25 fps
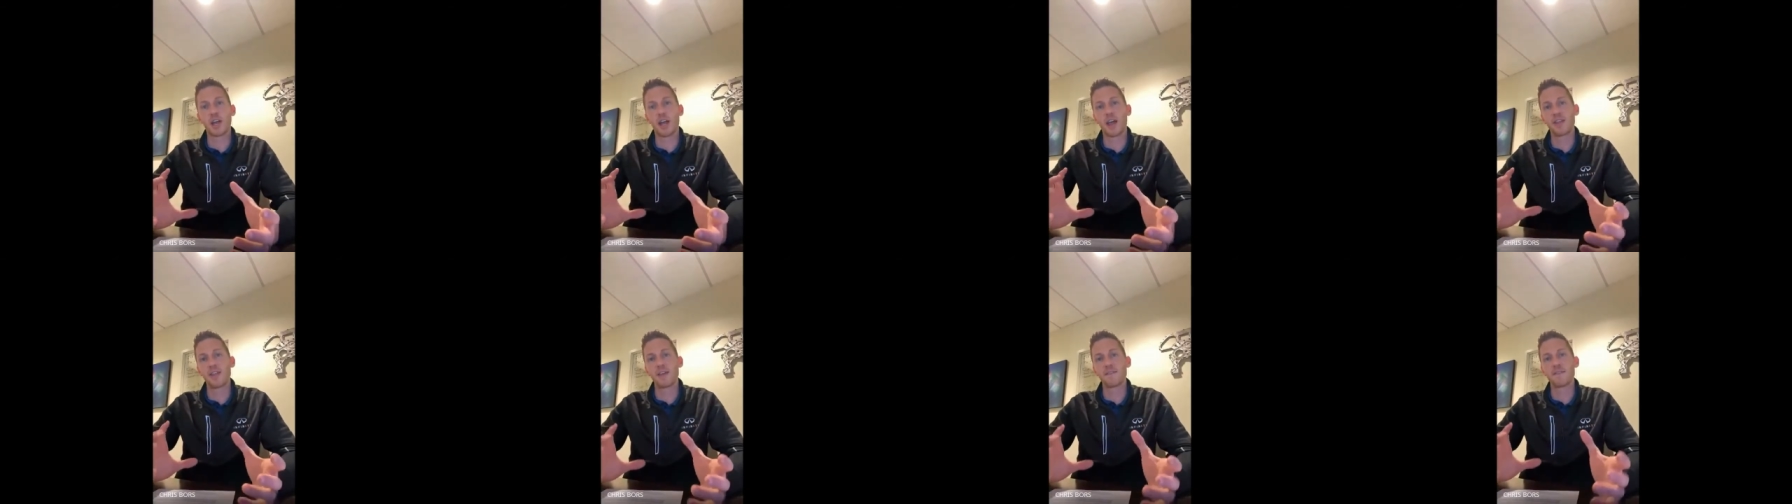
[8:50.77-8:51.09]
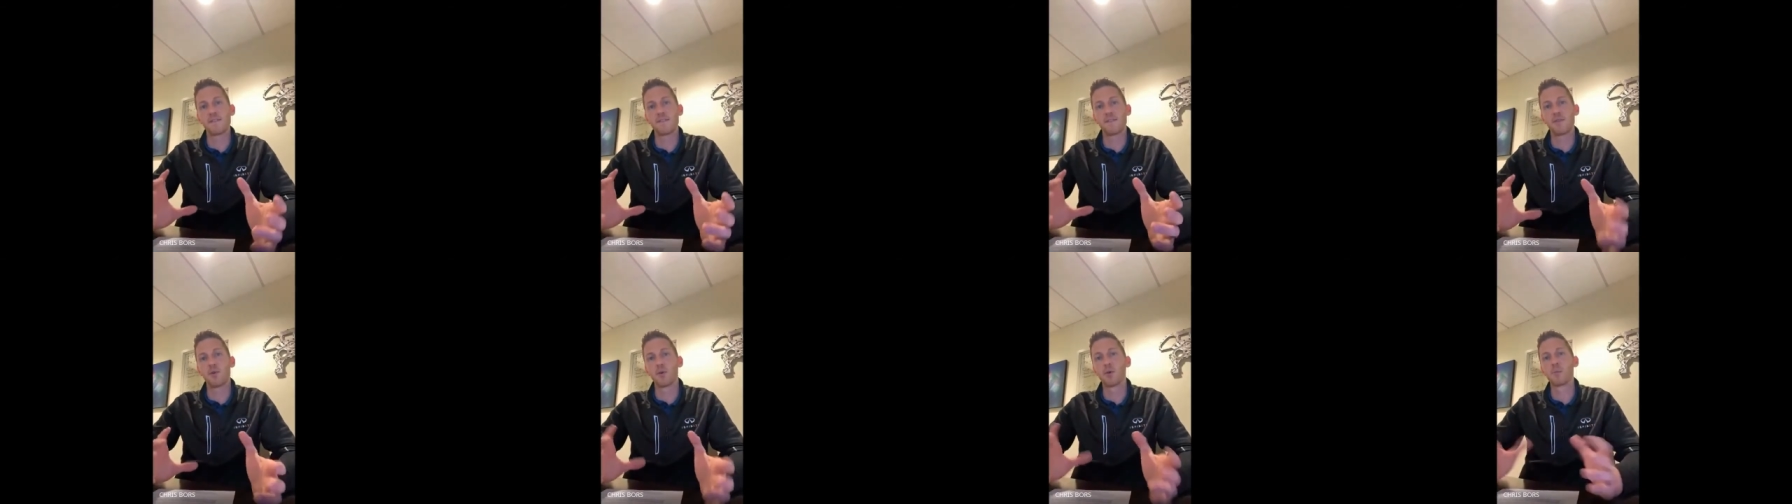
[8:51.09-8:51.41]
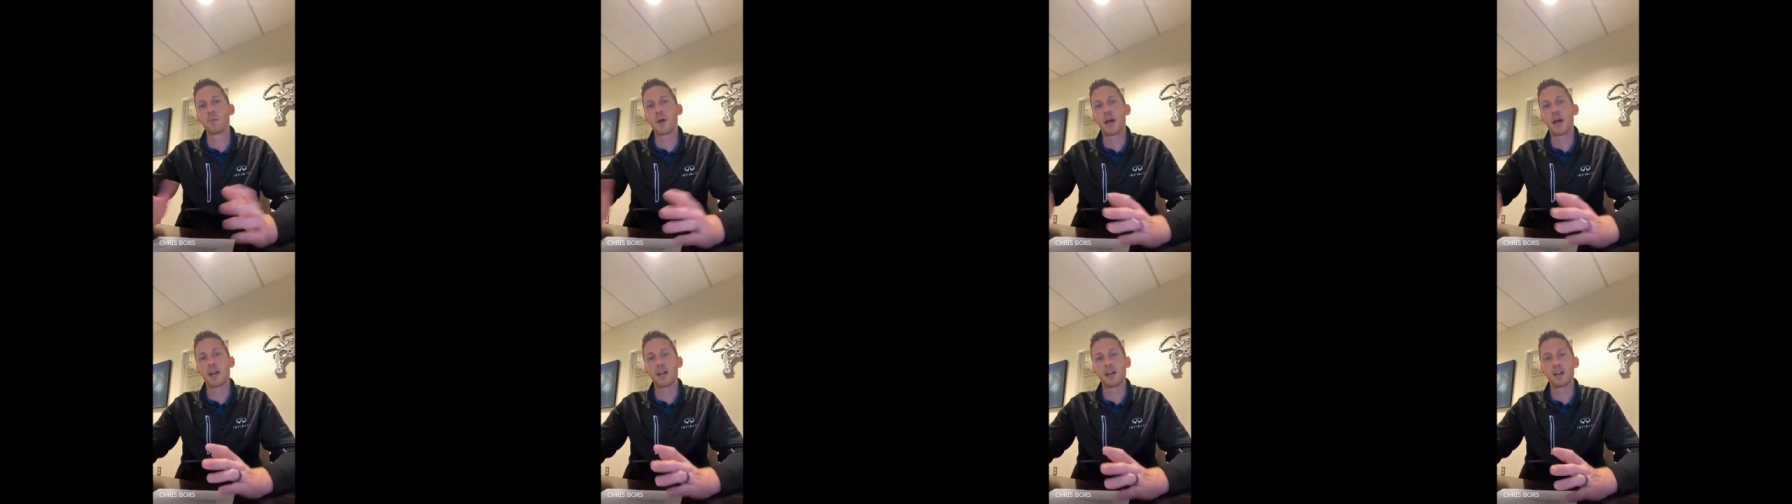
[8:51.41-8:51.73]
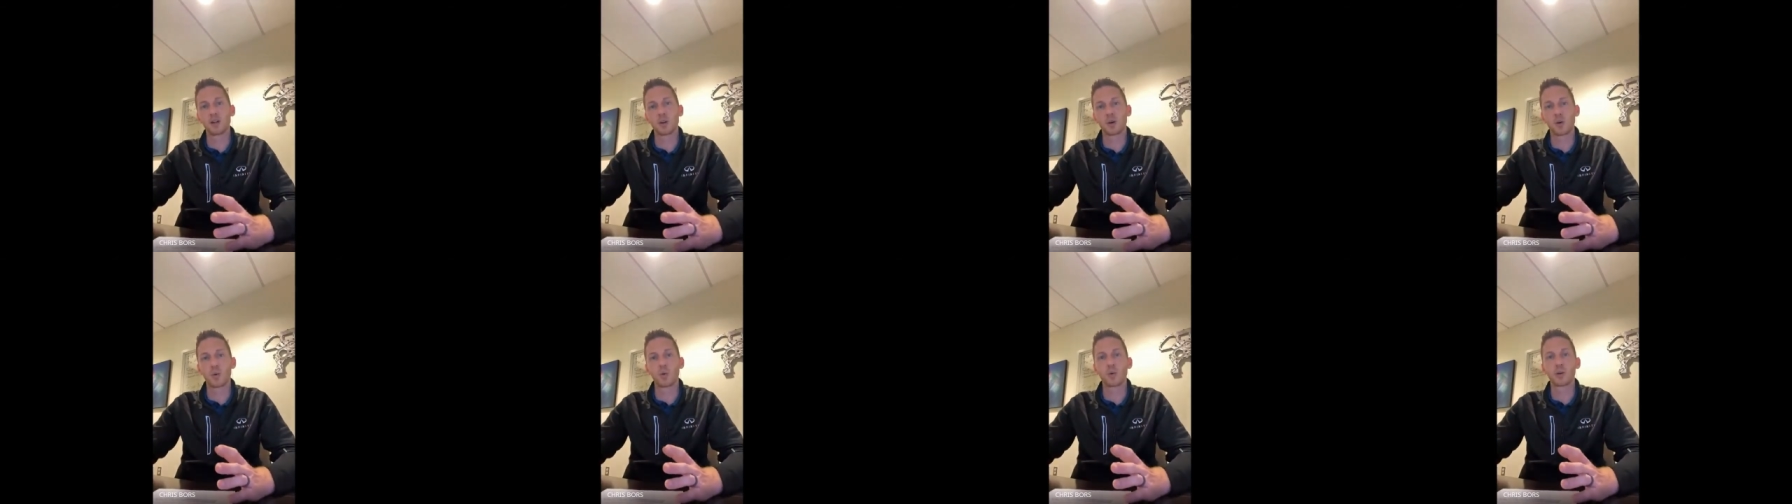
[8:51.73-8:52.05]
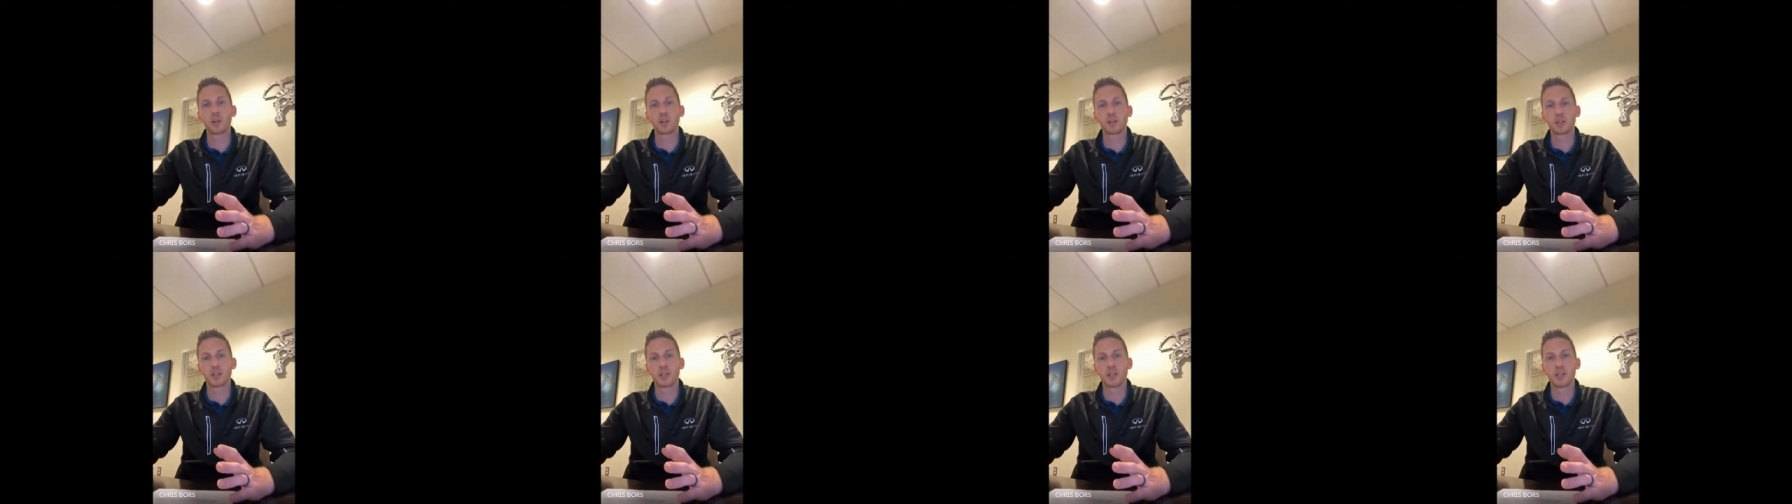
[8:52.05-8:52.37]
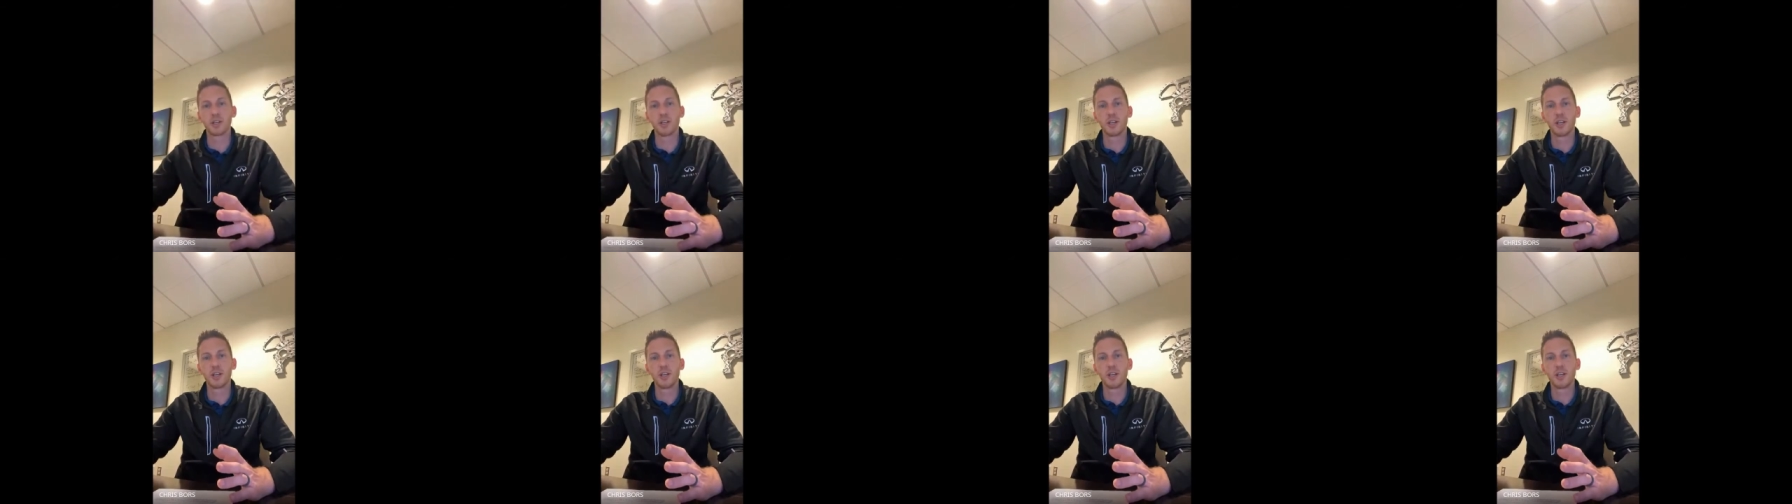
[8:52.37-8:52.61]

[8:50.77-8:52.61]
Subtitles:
and then format it accordingly.